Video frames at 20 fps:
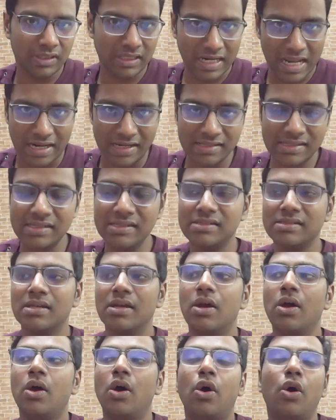analysis
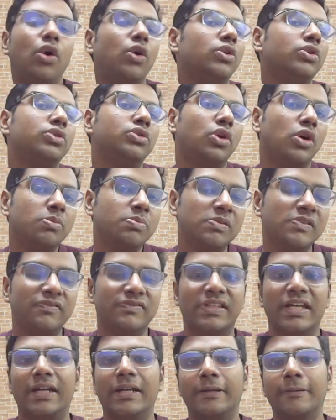on top
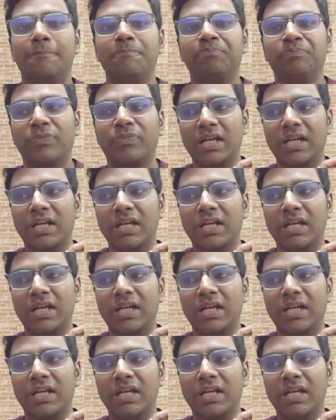of that